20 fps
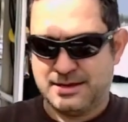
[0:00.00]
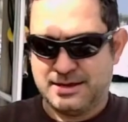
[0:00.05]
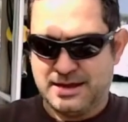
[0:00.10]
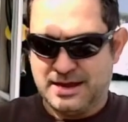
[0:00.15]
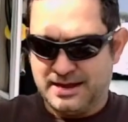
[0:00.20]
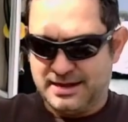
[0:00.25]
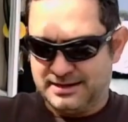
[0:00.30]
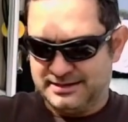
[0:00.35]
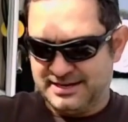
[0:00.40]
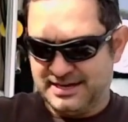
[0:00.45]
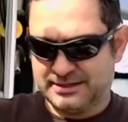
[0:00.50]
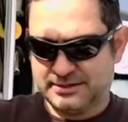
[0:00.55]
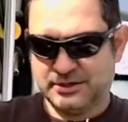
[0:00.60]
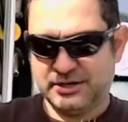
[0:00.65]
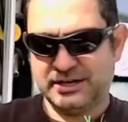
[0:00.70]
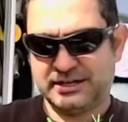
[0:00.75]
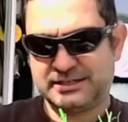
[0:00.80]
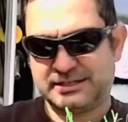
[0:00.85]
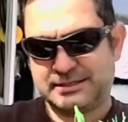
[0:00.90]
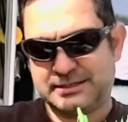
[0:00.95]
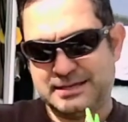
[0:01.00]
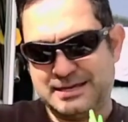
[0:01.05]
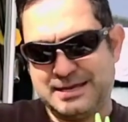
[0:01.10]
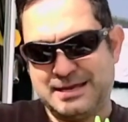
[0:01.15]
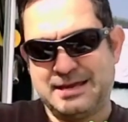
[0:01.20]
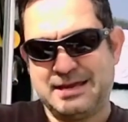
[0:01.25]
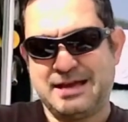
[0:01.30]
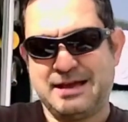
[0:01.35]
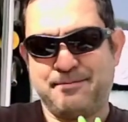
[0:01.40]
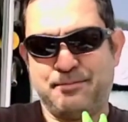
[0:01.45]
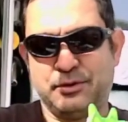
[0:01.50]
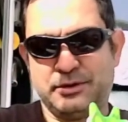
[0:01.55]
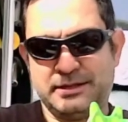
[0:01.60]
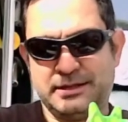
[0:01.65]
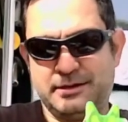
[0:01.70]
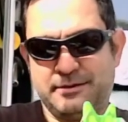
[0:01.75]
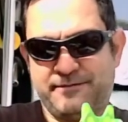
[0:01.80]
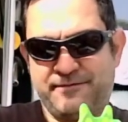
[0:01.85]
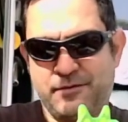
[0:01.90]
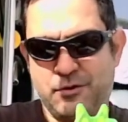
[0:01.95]
And then take the hooks and put it in
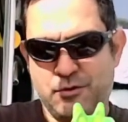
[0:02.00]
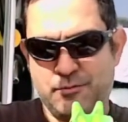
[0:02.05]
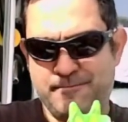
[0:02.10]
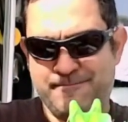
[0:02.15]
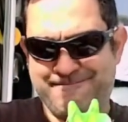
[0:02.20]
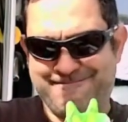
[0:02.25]
the foam.